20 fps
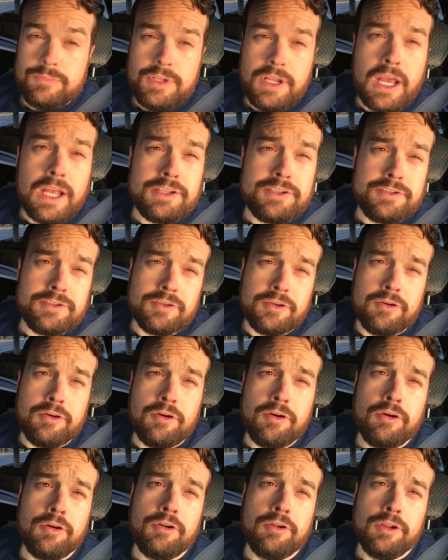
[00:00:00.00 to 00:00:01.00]
That's
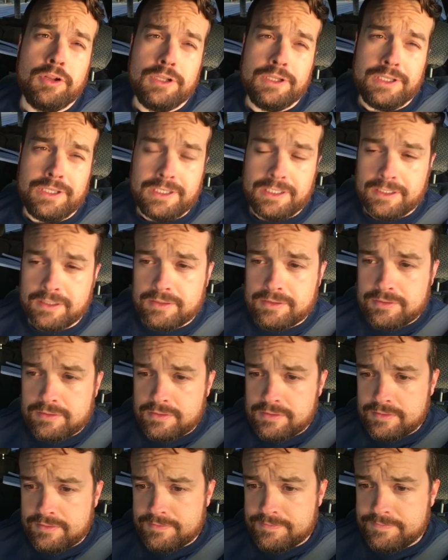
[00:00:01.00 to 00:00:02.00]
early.
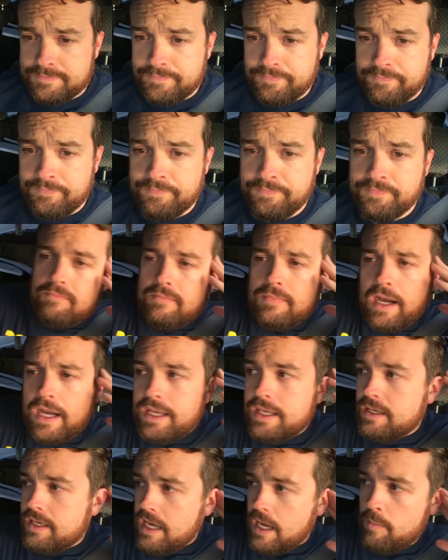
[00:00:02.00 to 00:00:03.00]

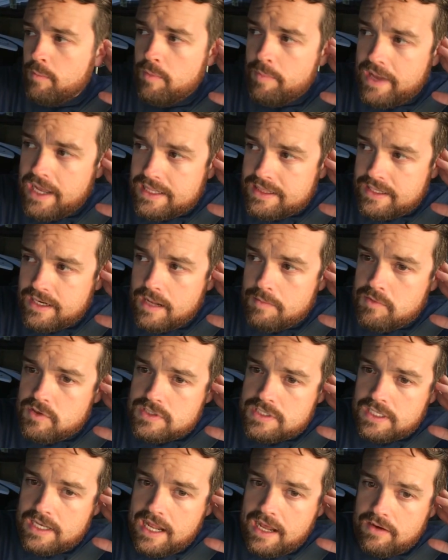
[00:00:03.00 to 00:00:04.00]
My camera bag that I'm
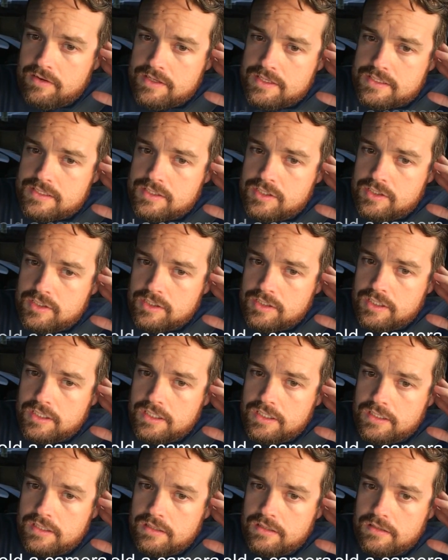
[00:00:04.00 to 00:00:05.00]
using now is
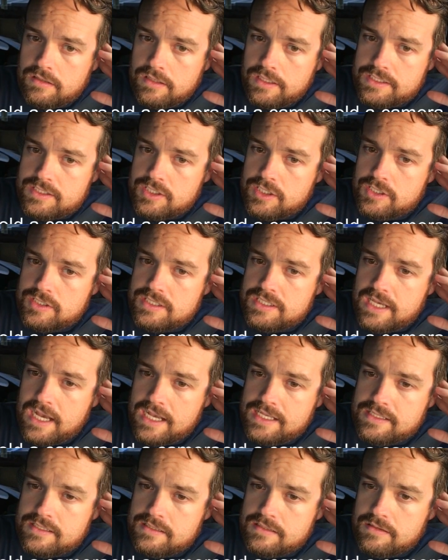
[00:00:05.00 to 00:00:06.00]
good. It's a good
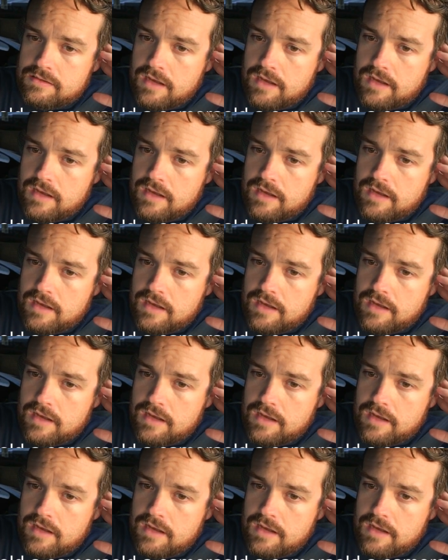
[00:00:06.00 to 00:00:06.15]
size, it's a